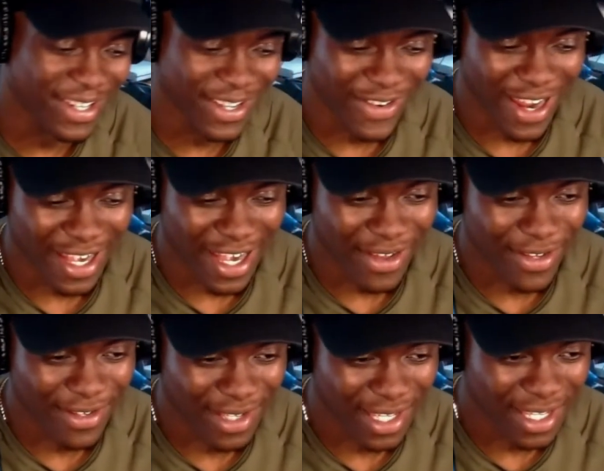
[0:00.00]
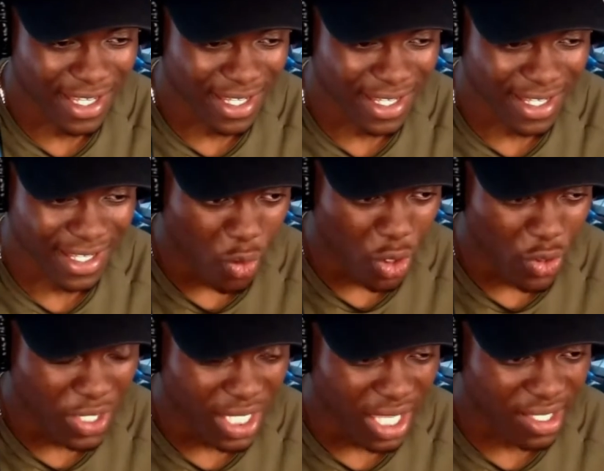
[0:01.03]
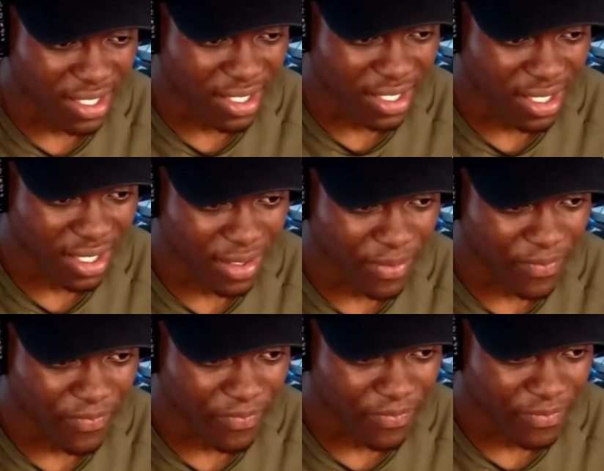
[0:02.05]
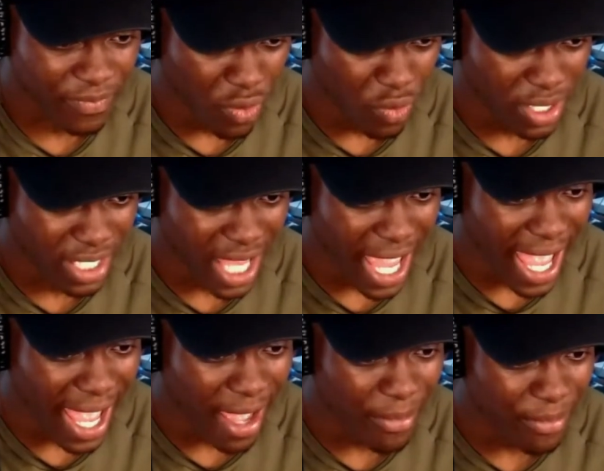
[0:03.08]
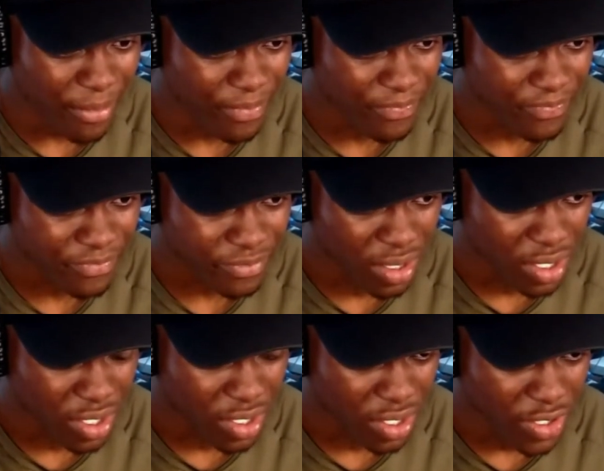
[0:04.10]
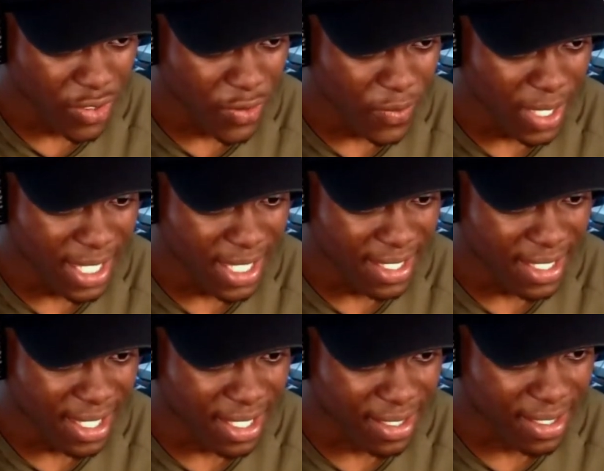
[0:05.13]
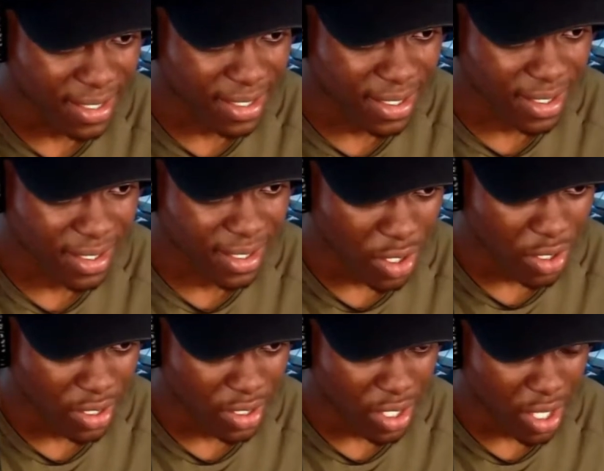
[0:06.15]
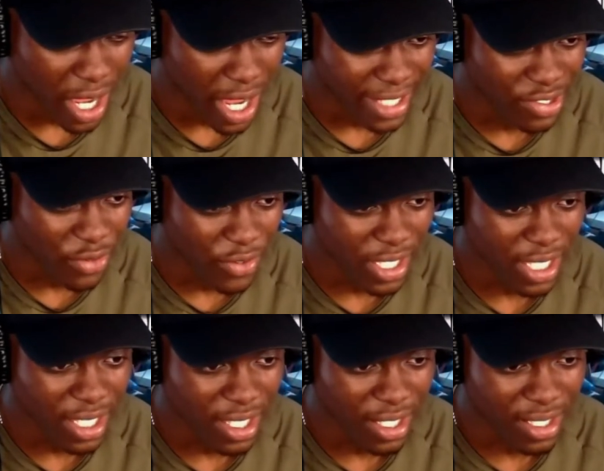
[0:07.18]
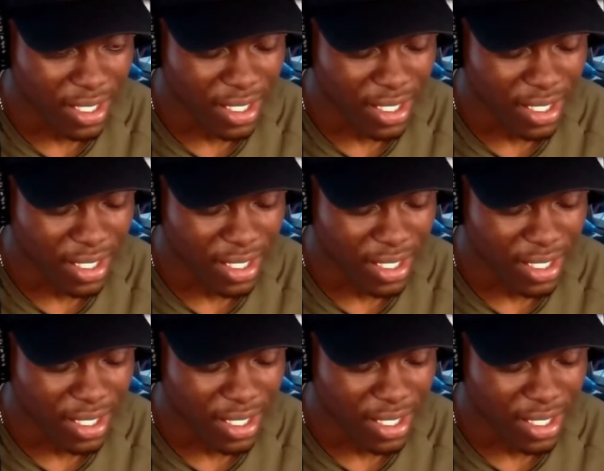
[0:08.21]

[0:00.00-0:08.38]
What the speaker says: she's going to cry now. Oh, who's this? Damn. Who is this? Alright, Toki.